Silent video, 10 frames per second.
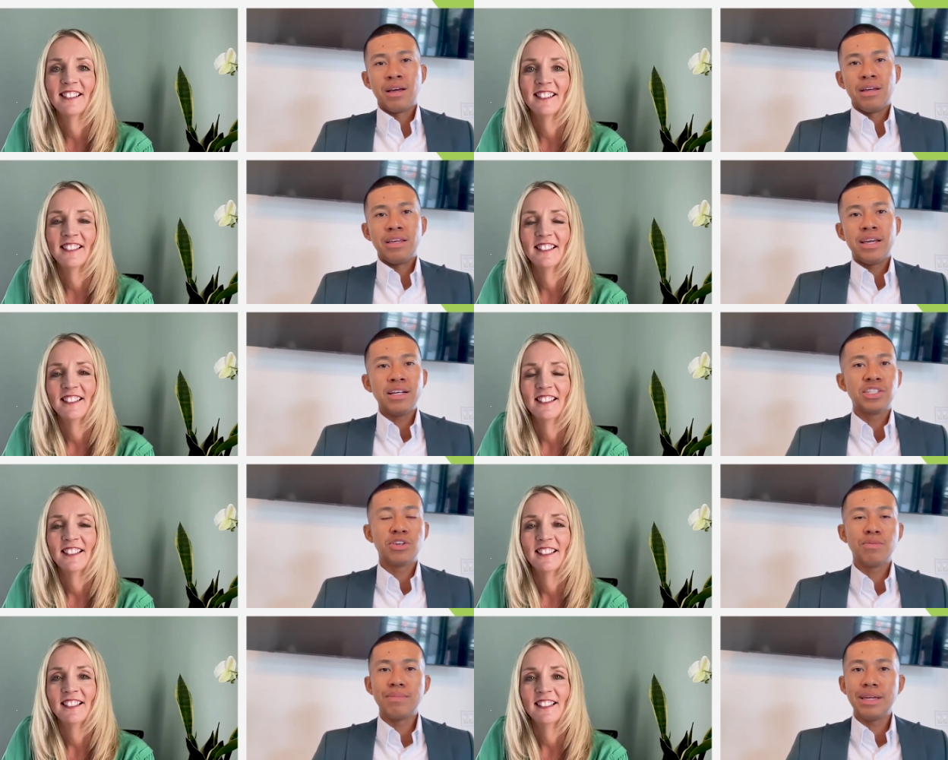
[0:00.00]
Speaker 1: Yeah,
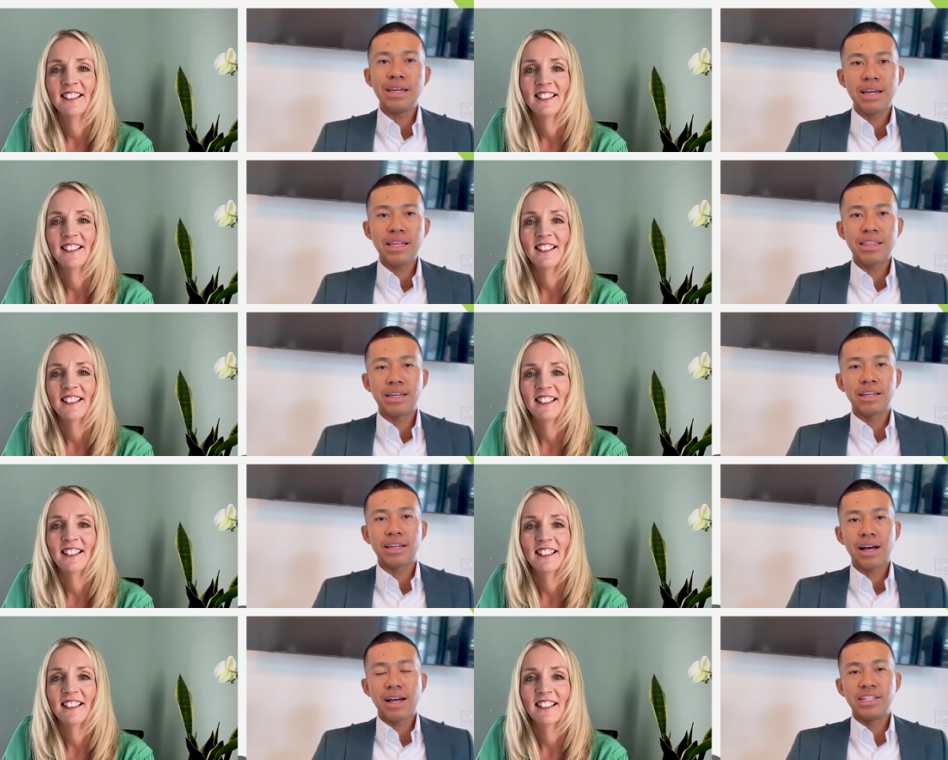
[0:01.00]
so me, I think
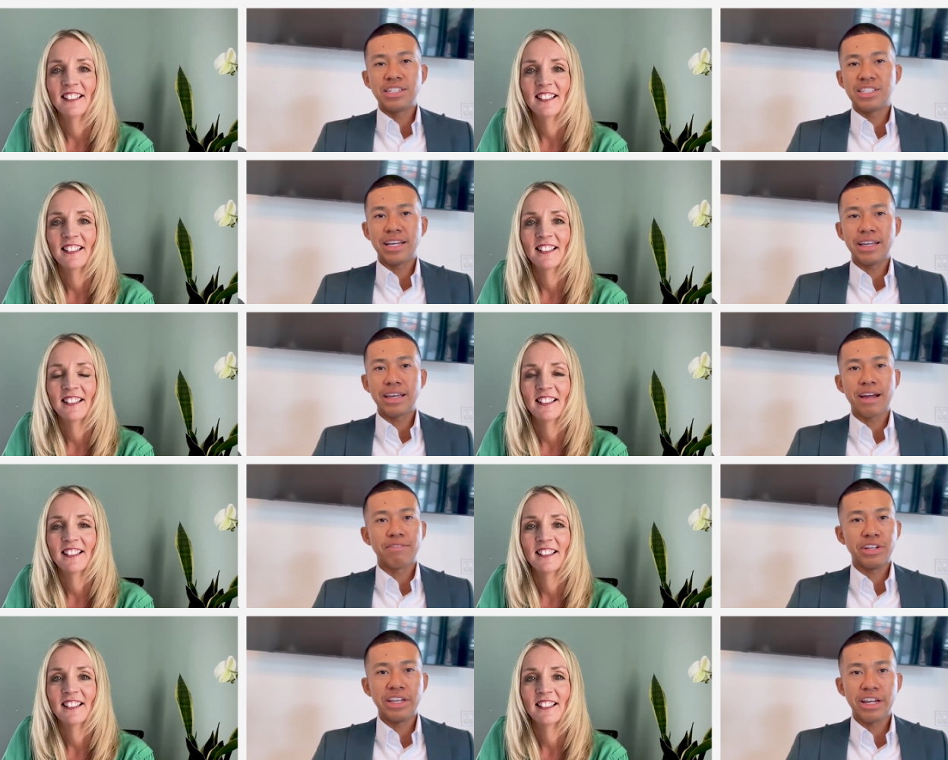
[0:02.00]
I just take
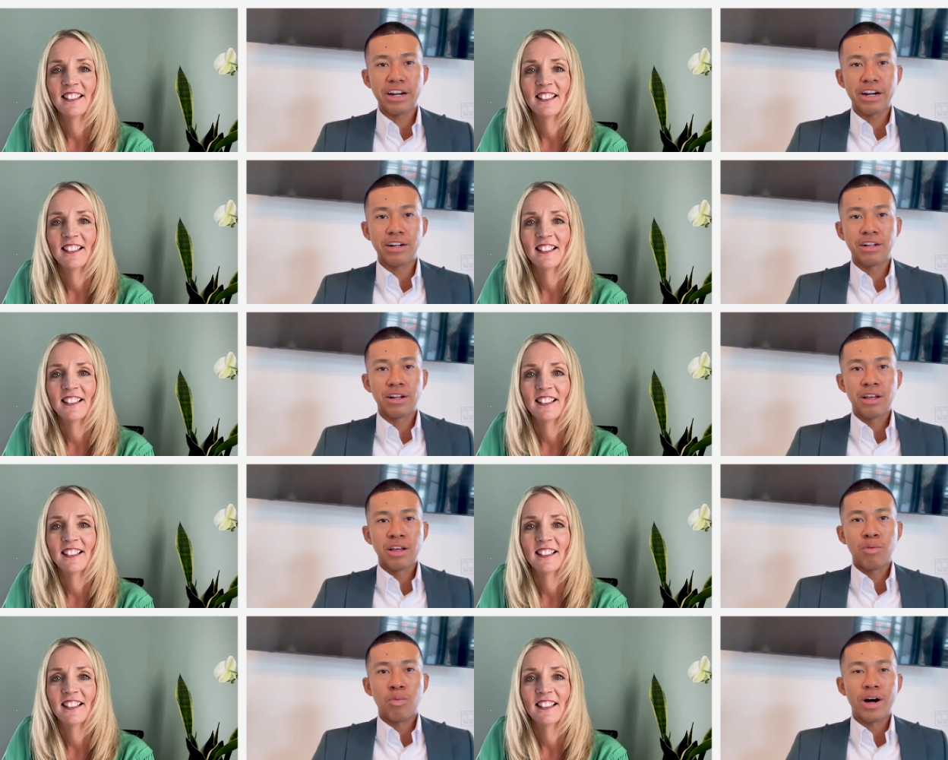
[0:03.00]
every year
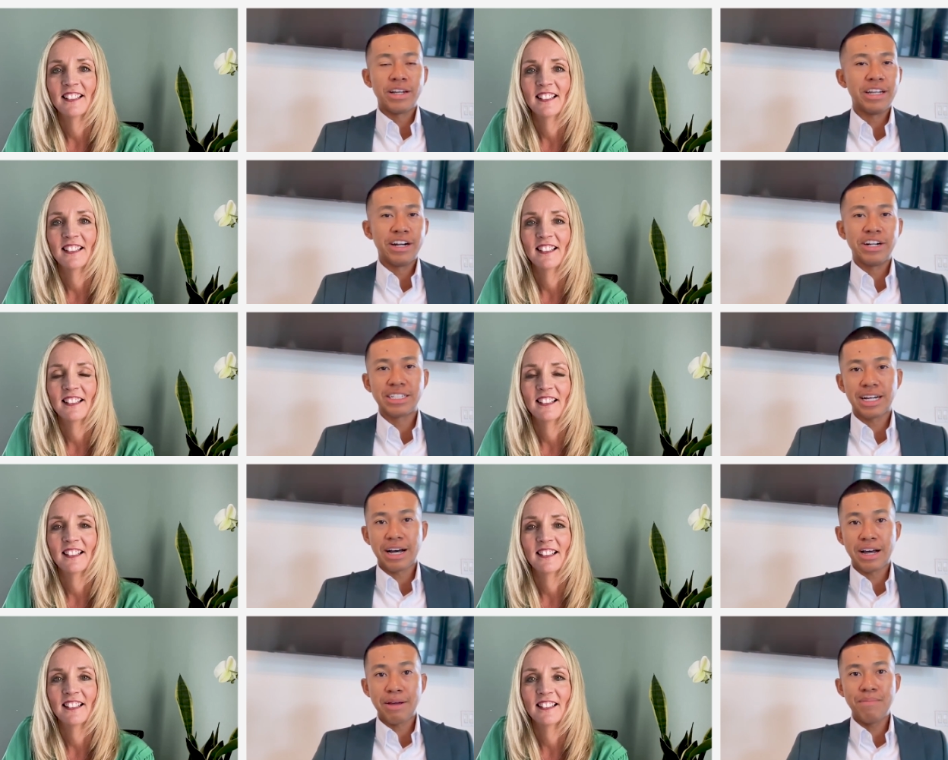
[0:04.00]
one year at a
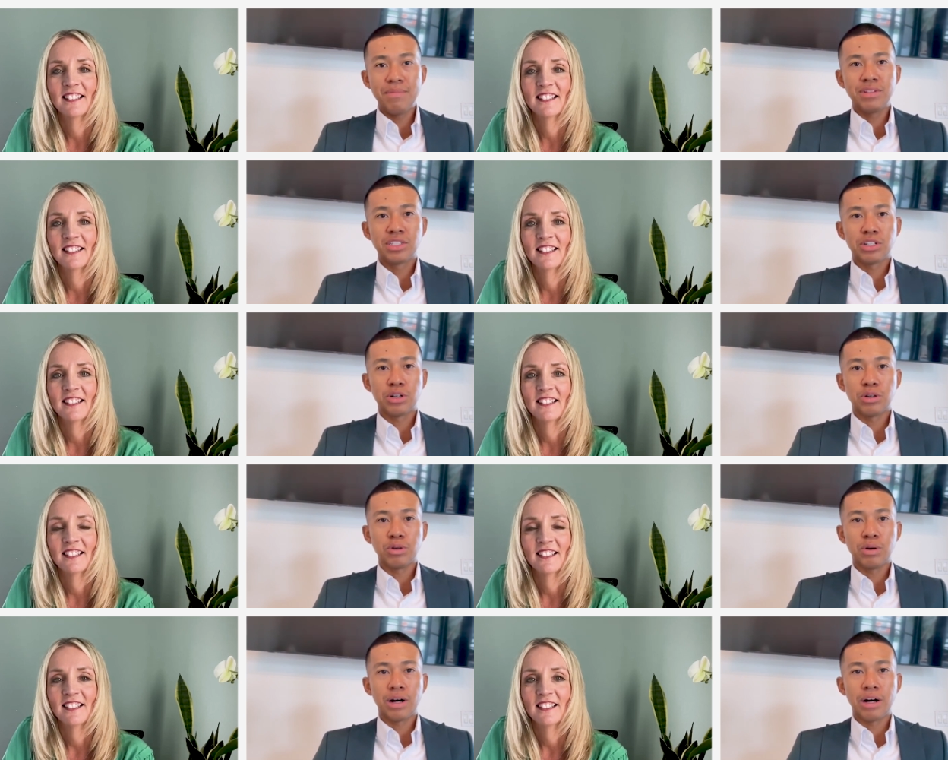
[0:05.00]
time.
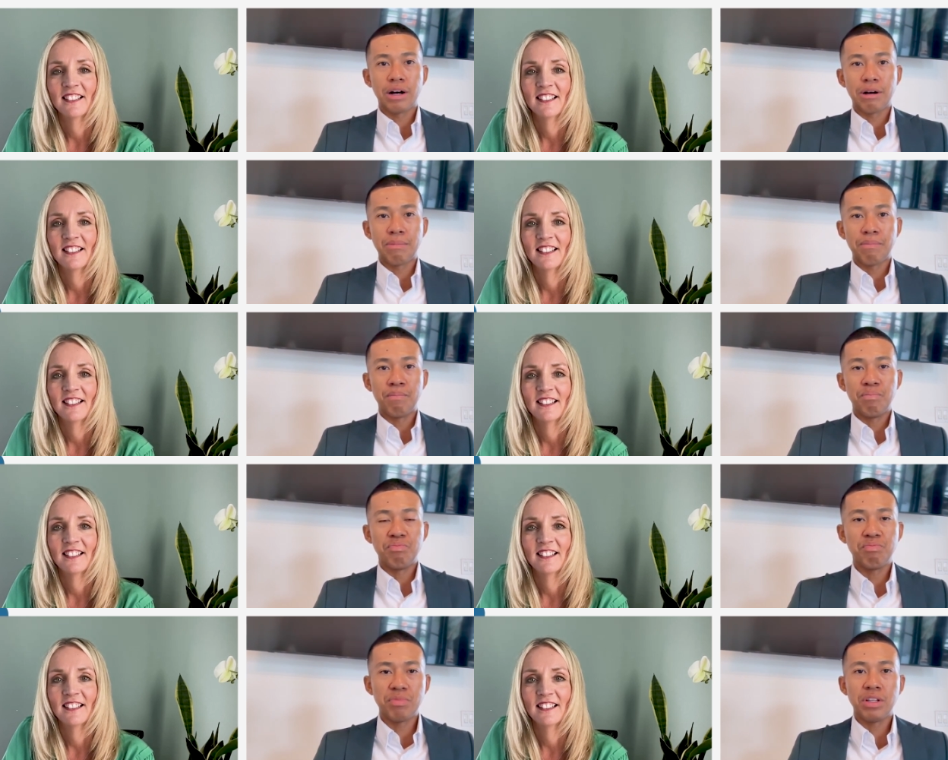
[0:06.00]
So, um,
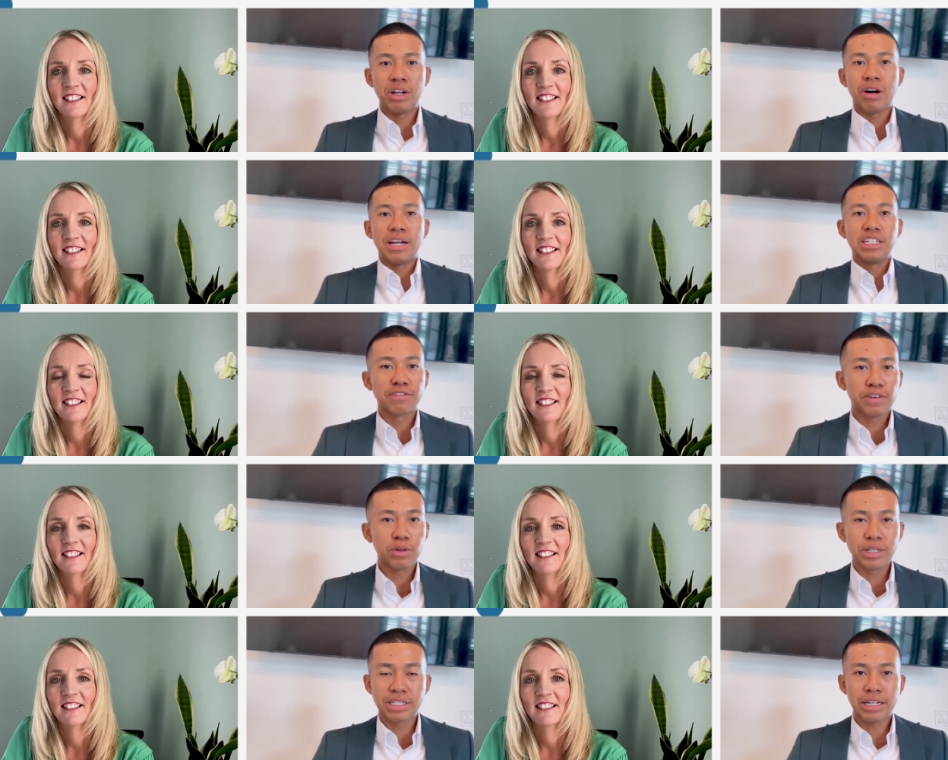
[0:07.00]
you know, I just
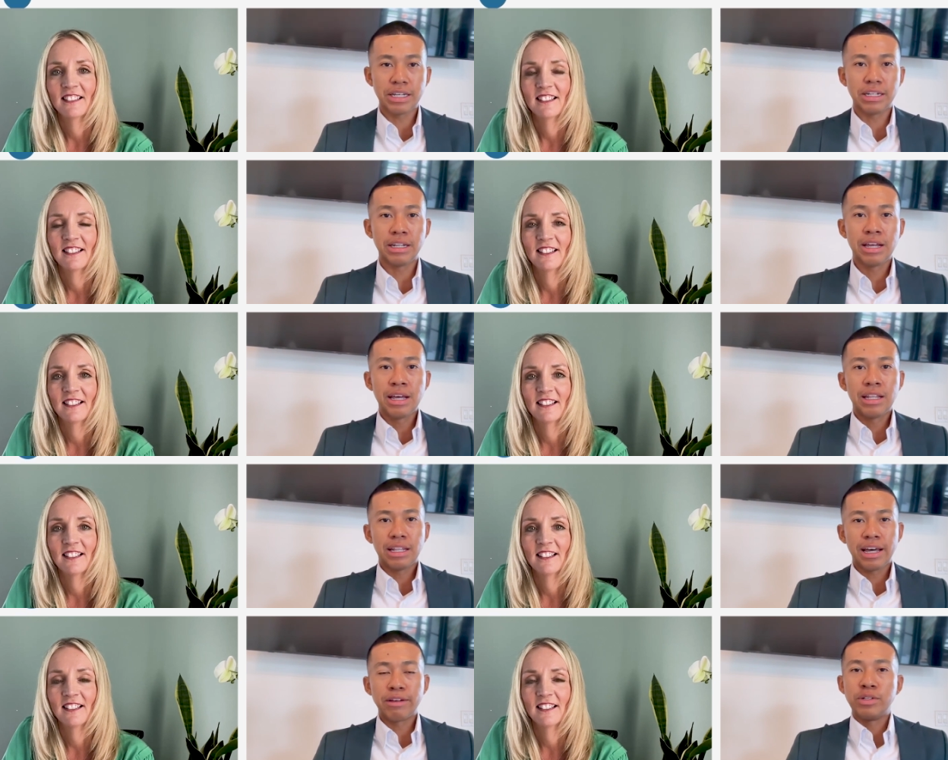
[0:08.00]
focus in,
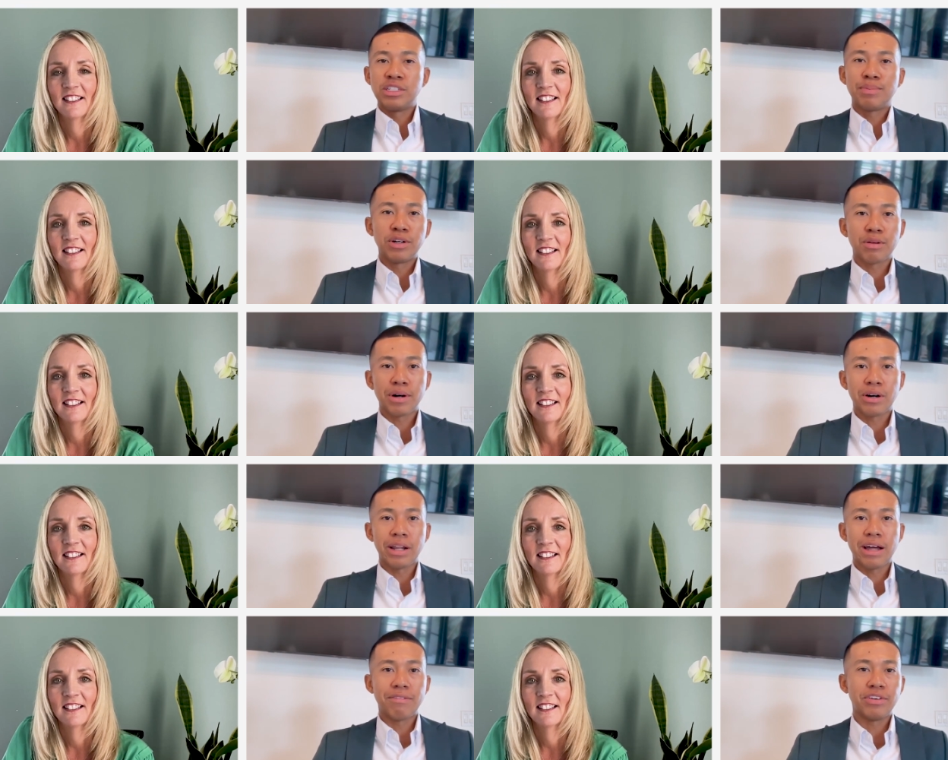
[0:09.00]
like we spoke about
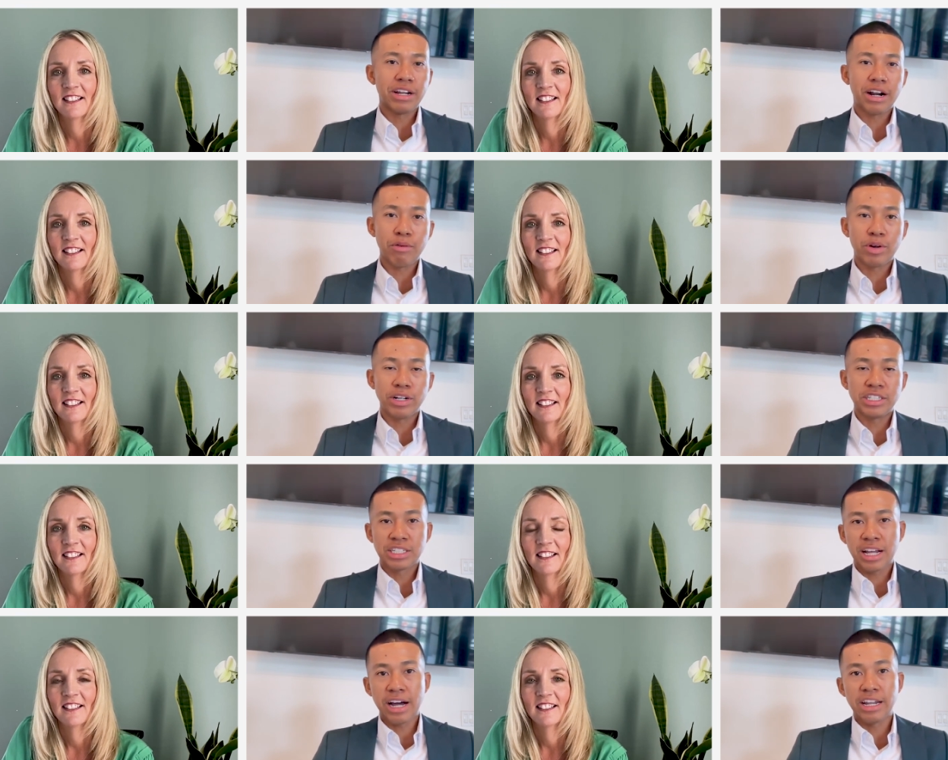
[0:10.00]
every year, I want to just
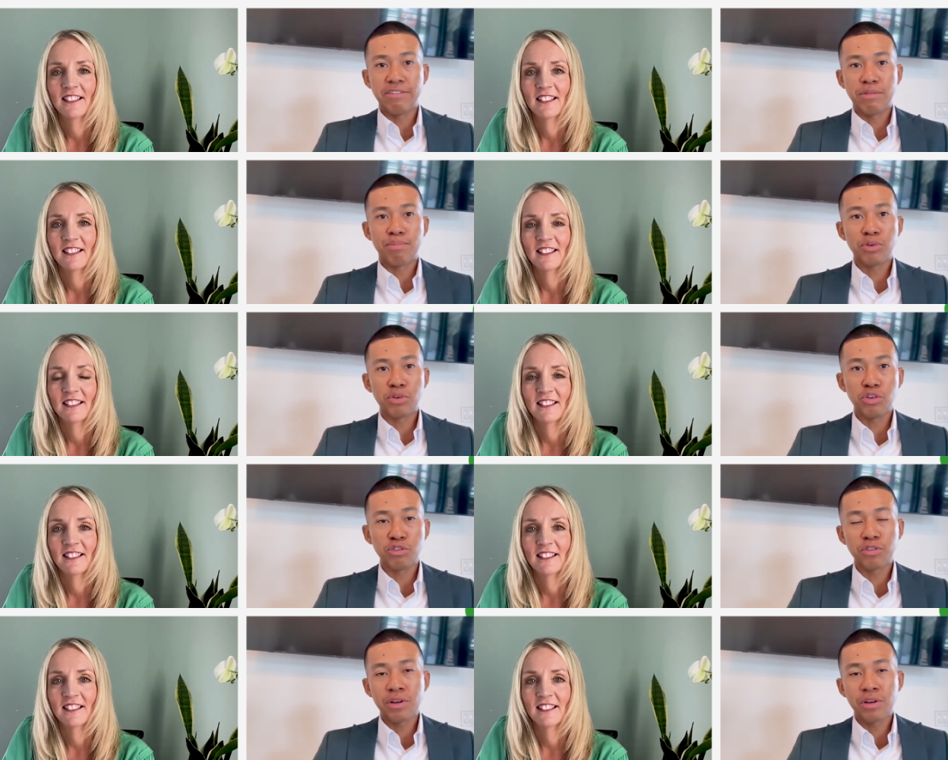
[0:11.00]
kind of improve